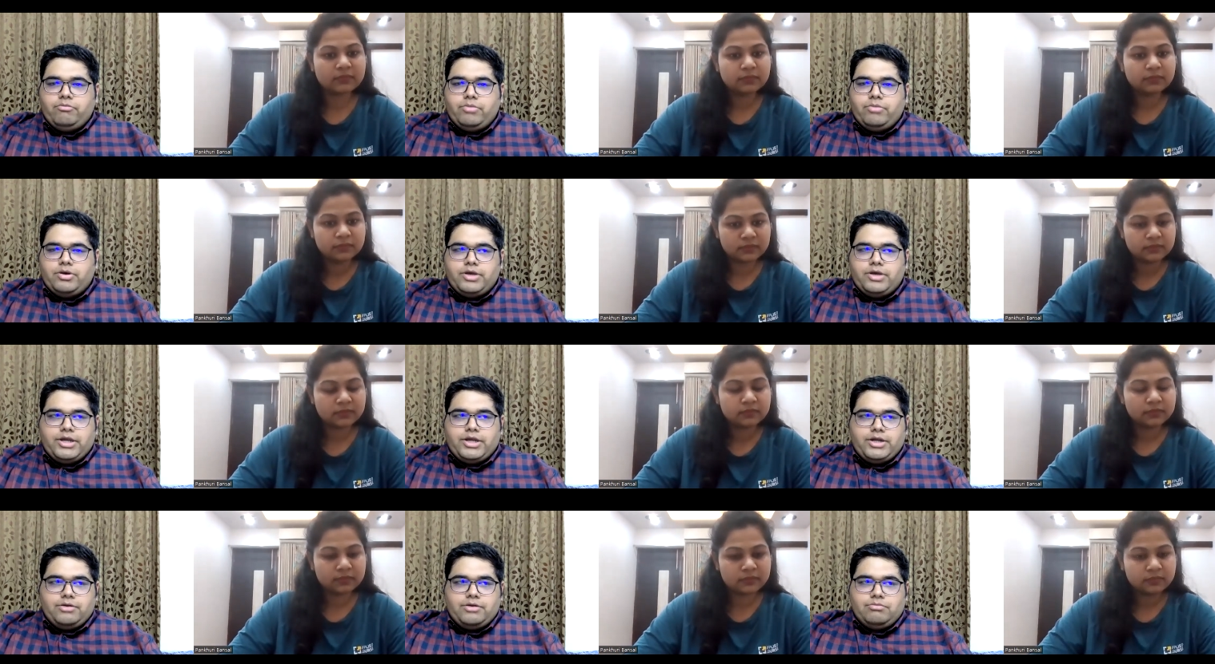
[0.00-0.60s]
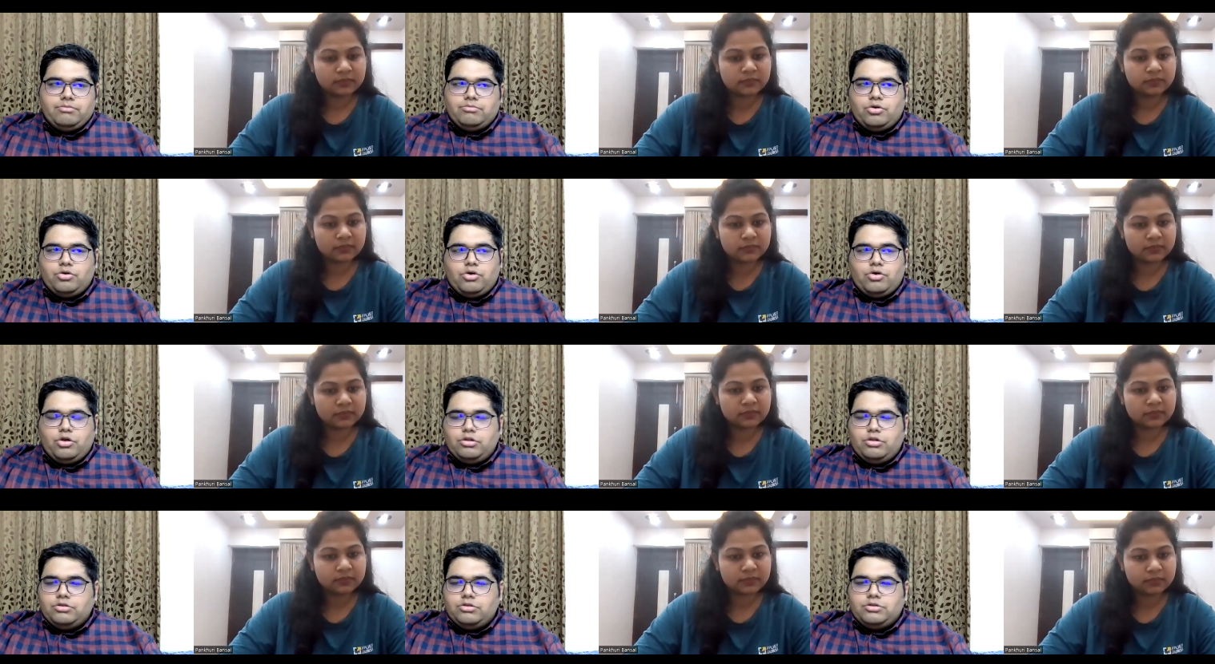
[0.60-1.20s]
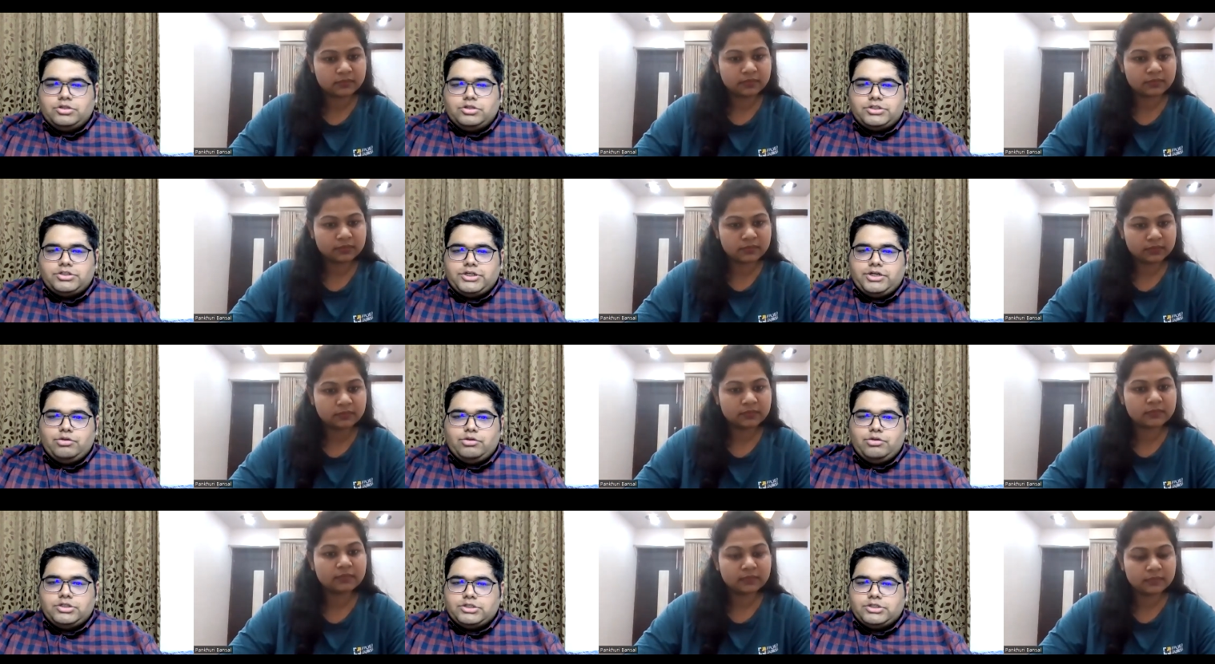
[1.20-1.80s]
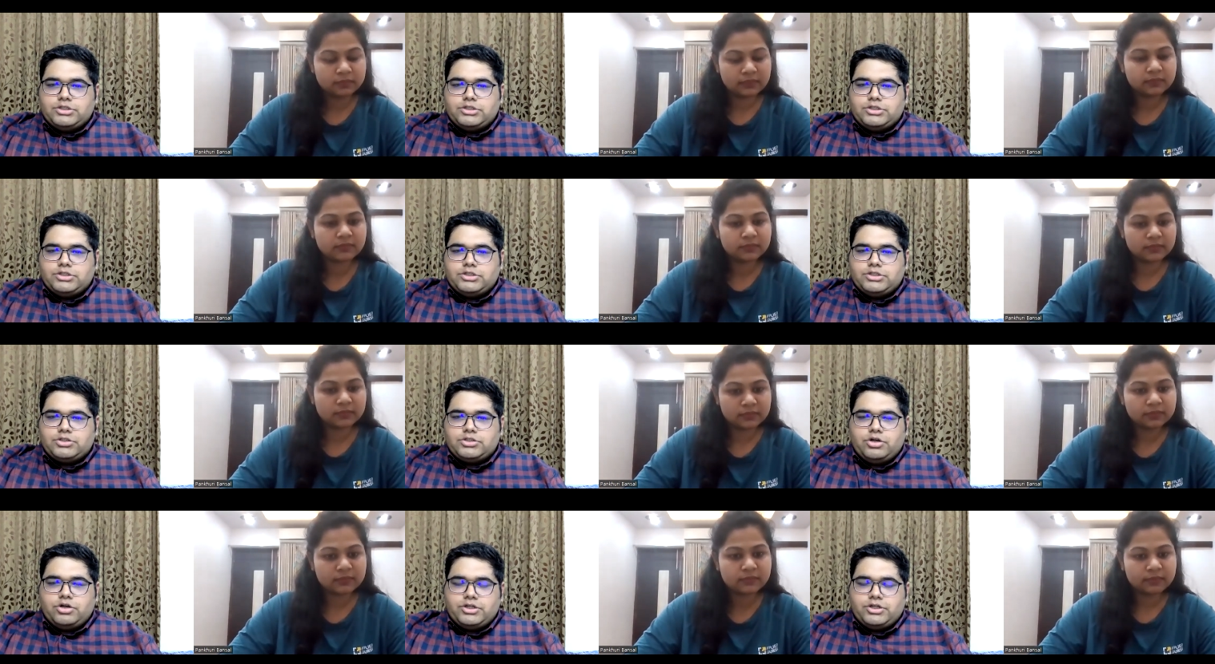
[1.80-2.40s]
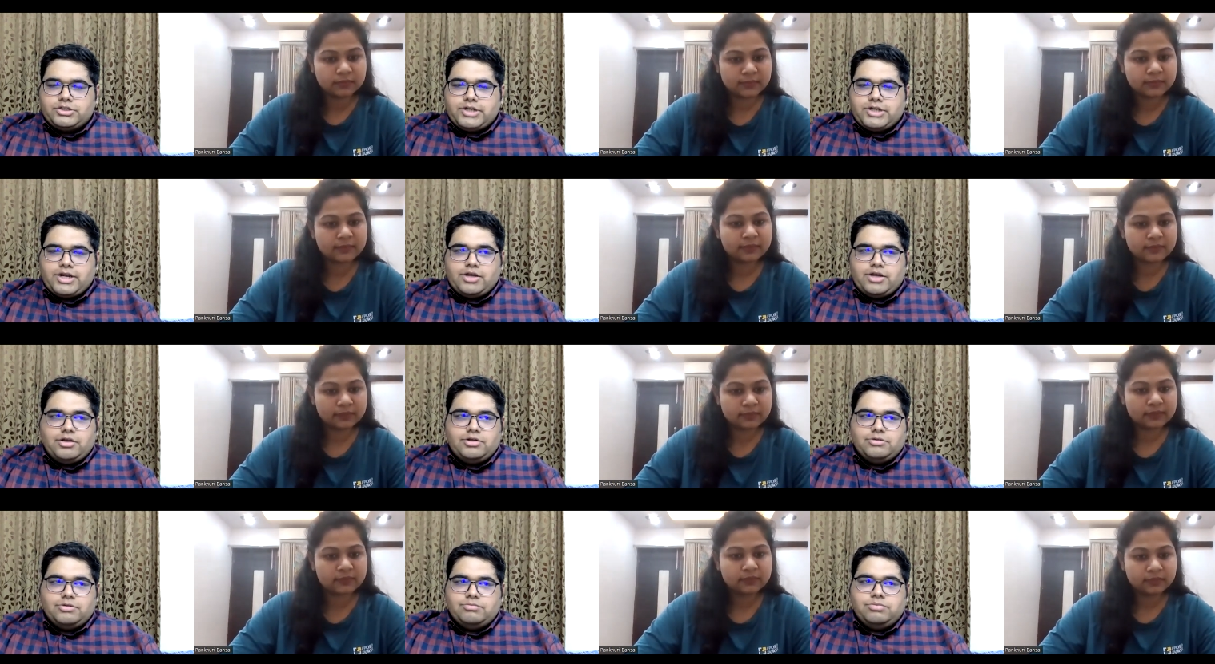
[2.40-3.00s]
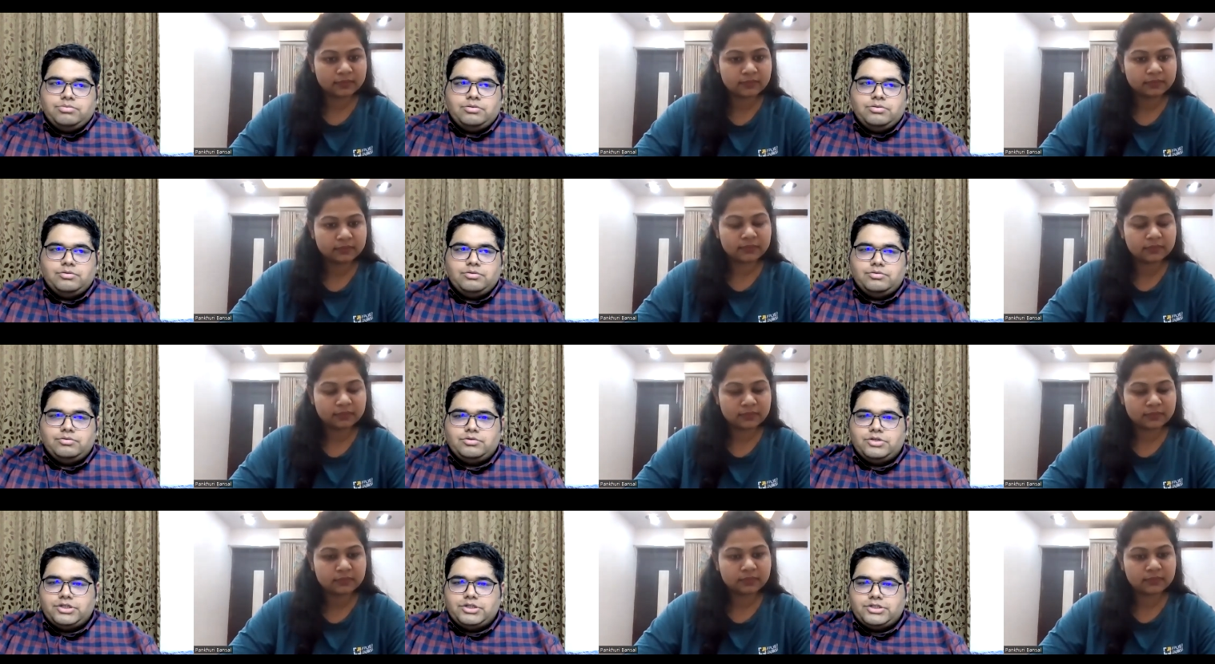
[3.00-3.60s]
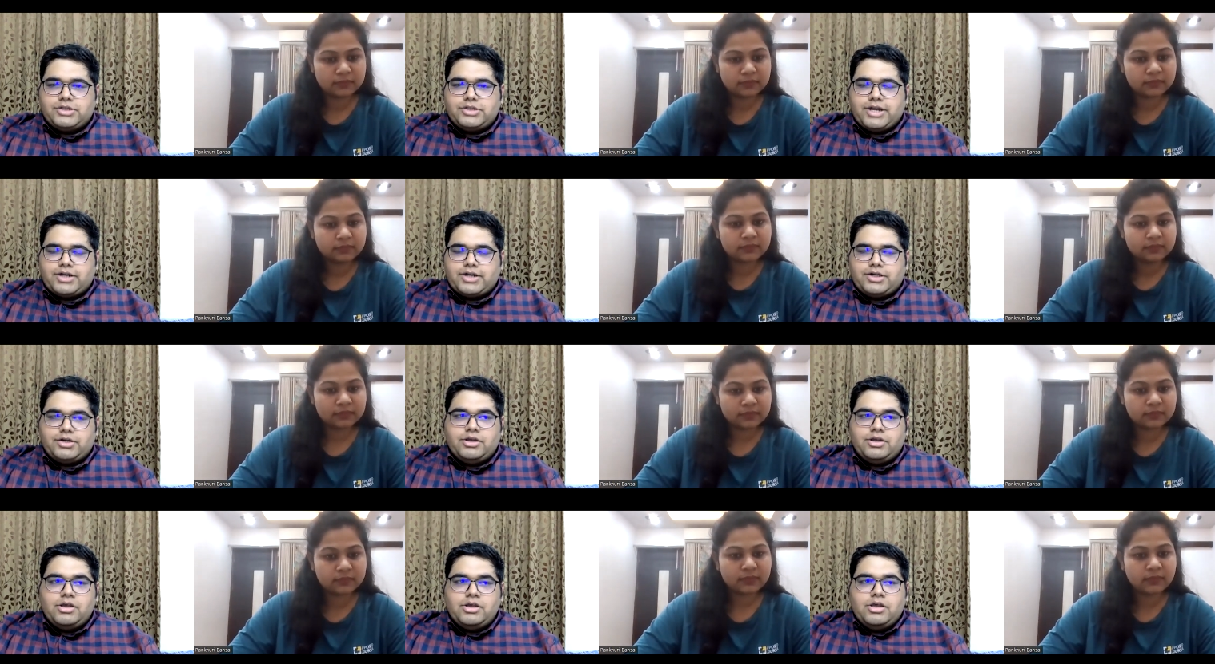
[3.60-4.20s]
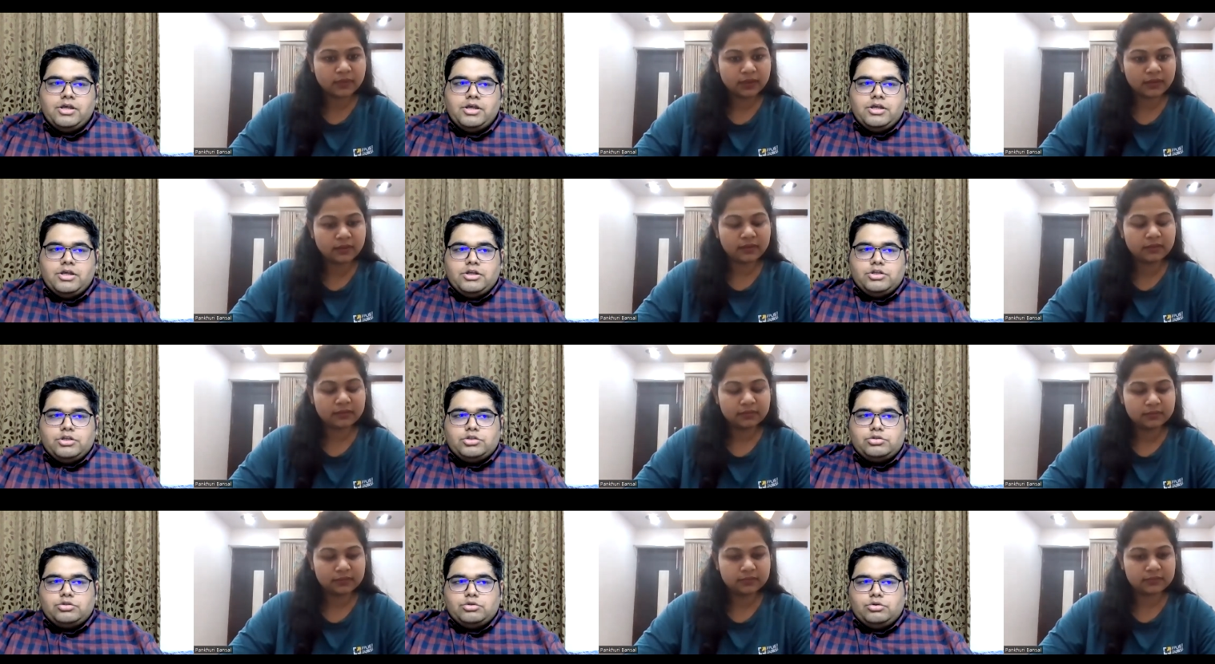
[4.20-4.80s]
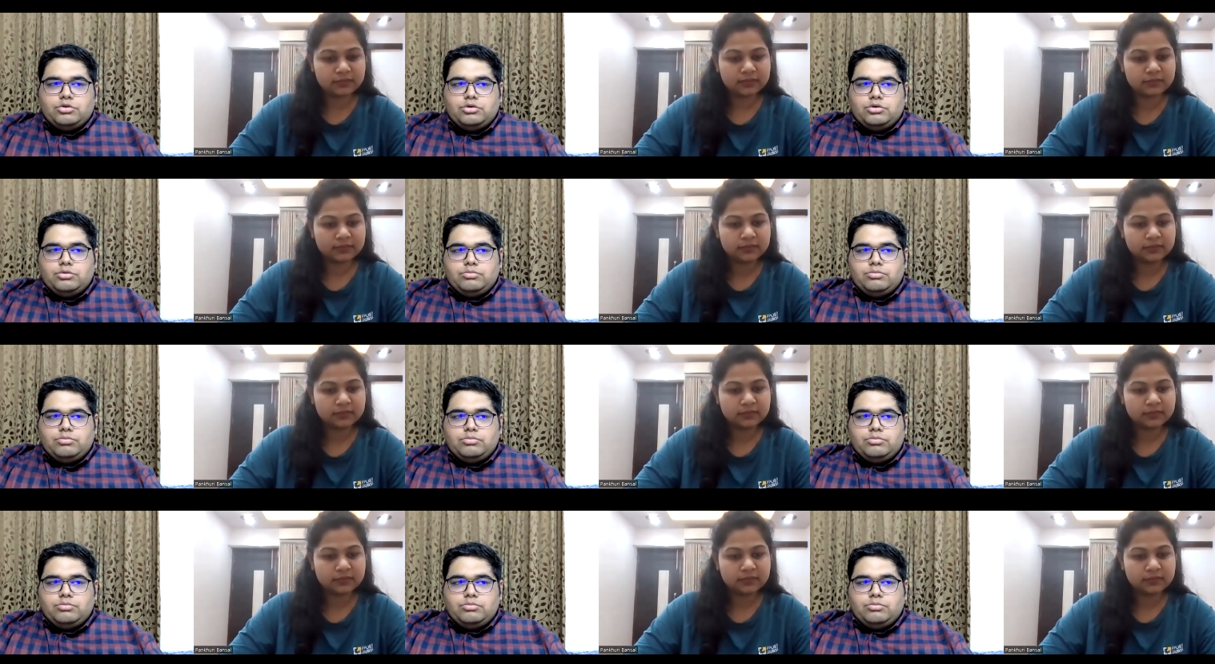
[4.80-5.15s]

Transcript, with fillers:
Speaker 1: and all the schedule just got distracted. So